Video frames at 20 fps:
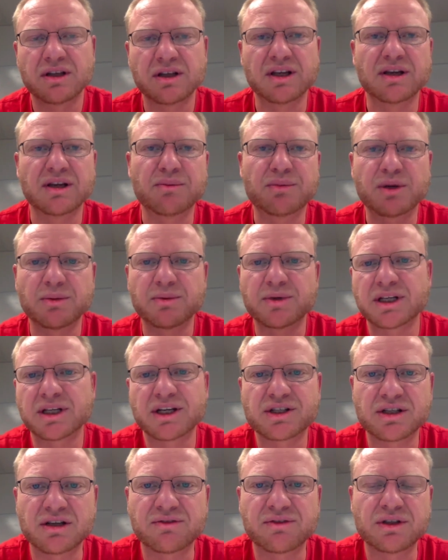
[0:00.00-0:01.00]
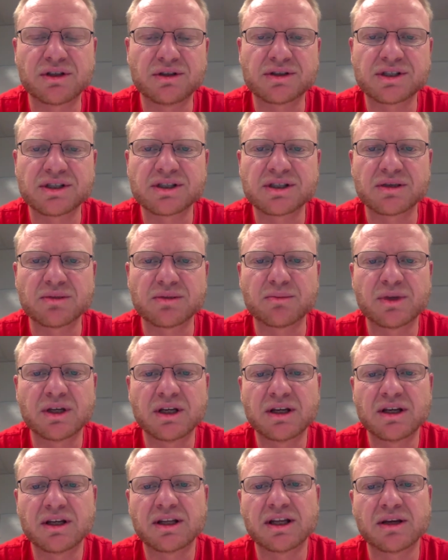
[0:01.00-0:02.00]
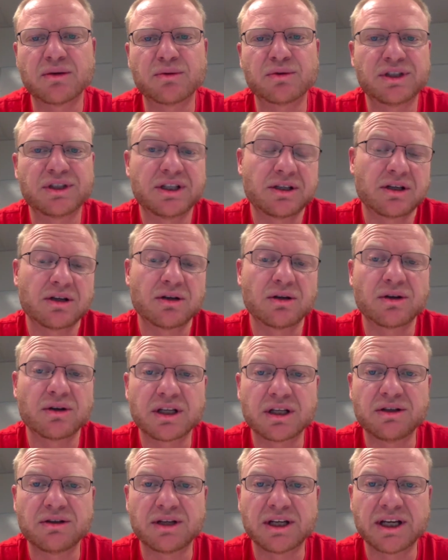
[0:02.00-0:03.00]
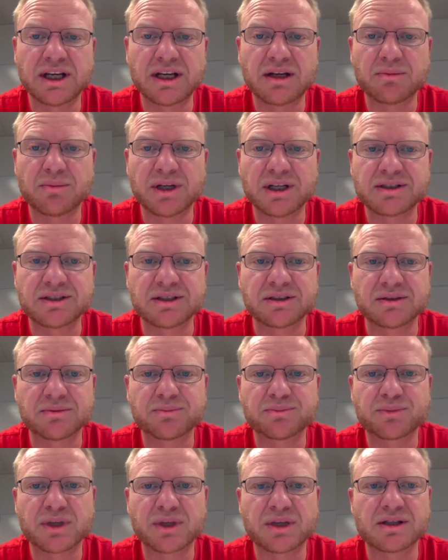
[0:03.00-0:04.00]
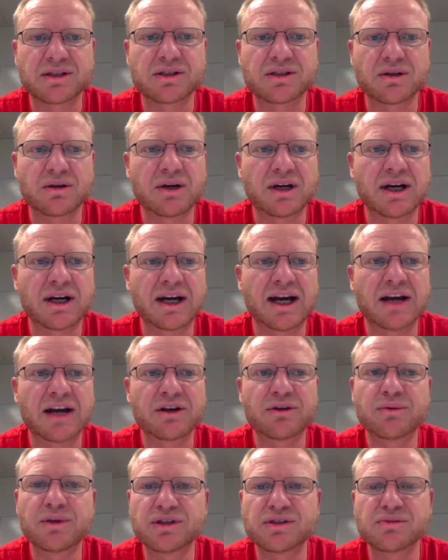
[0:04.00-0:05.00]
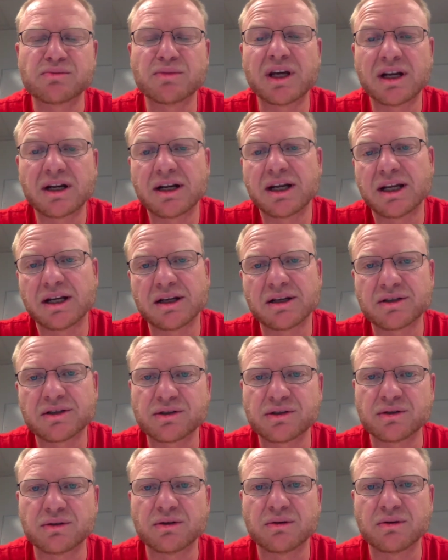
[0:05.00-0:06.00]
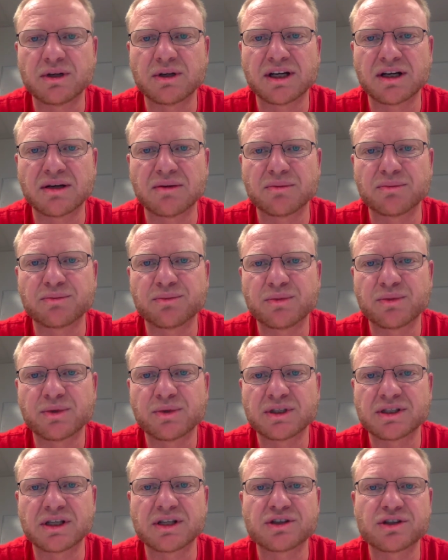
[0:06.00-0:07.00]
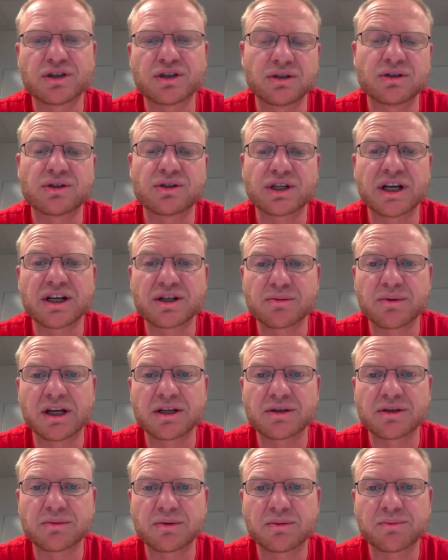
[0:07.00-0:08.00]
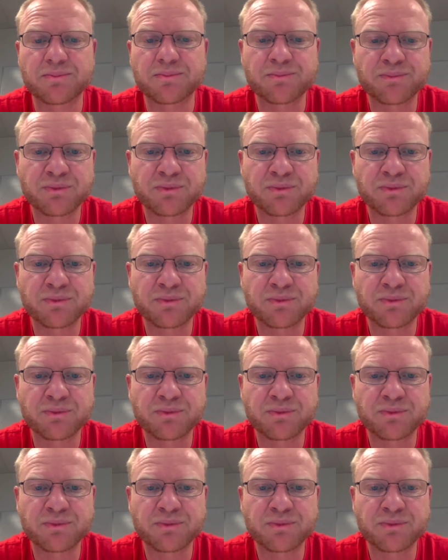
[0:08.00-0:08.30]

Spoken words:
the implementation of the new system, they will need to go look at new databases. And so how do we use metadata to essentially do change management?